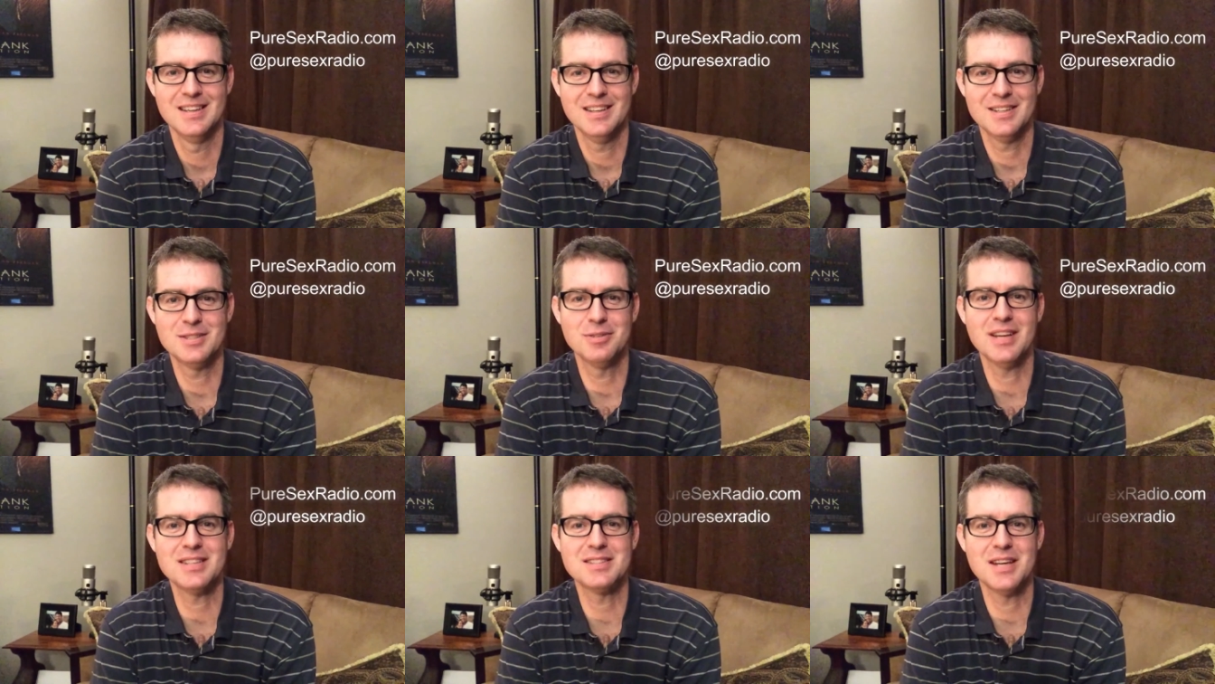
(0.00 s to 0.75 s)
Until
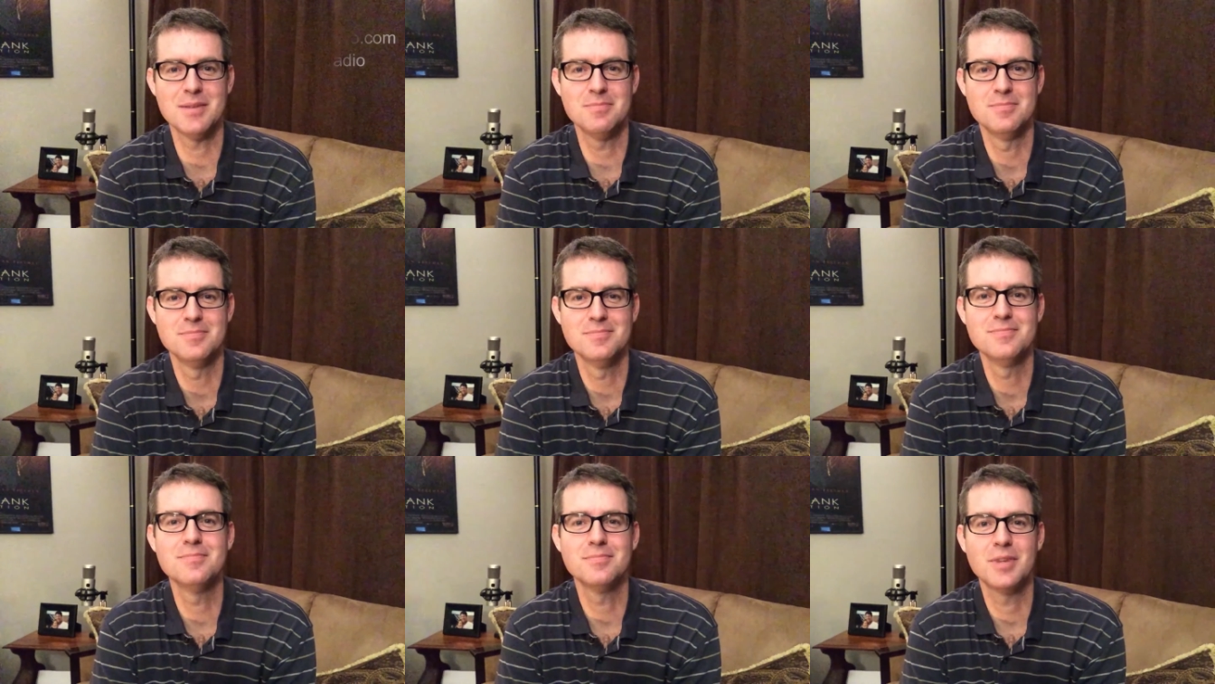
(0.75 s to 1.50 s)
next time,
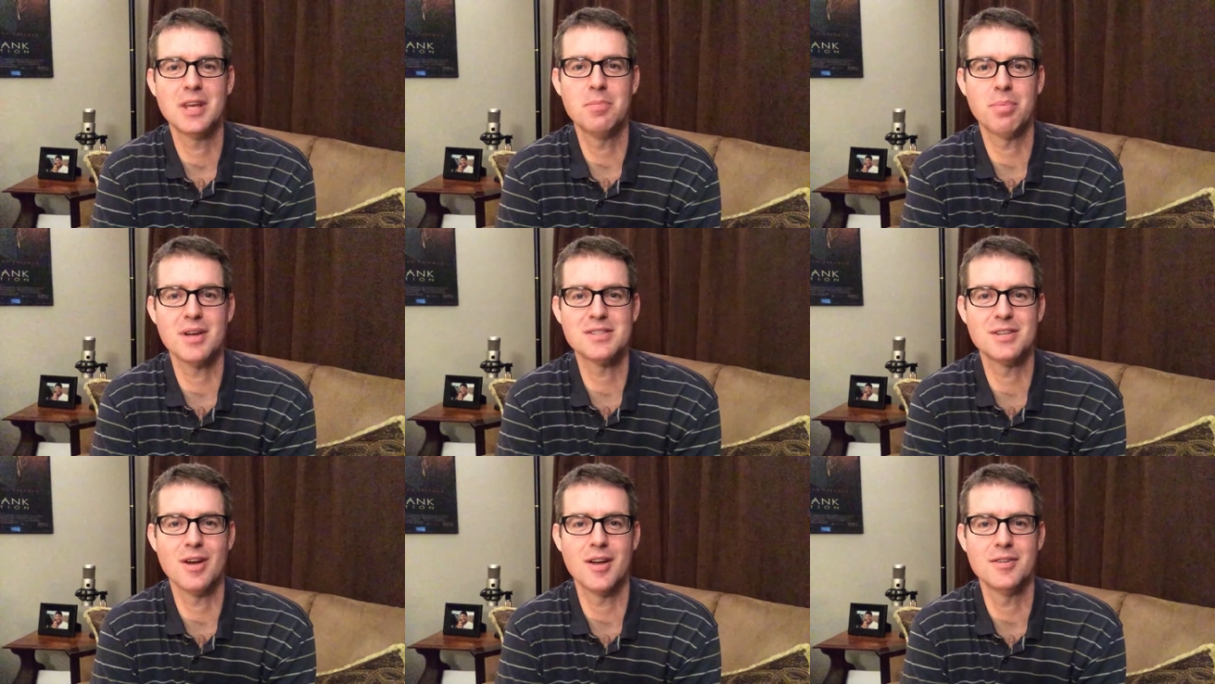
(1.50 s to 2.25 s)
keep
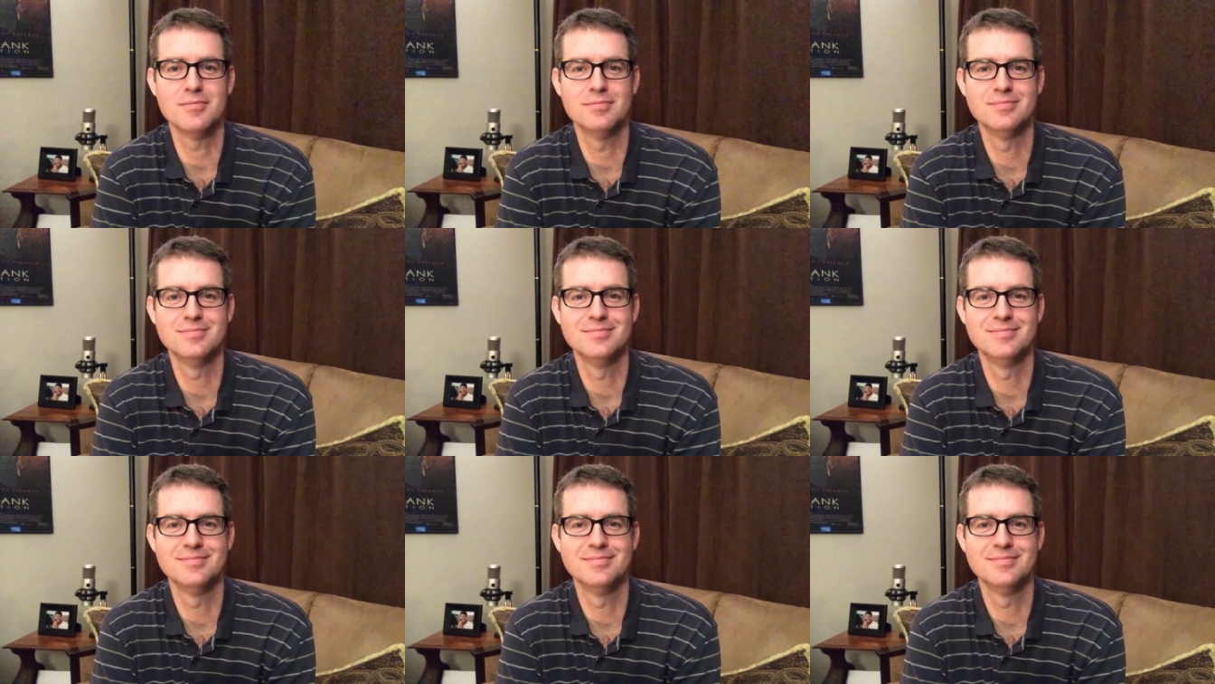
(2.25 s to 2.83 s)
pressing on.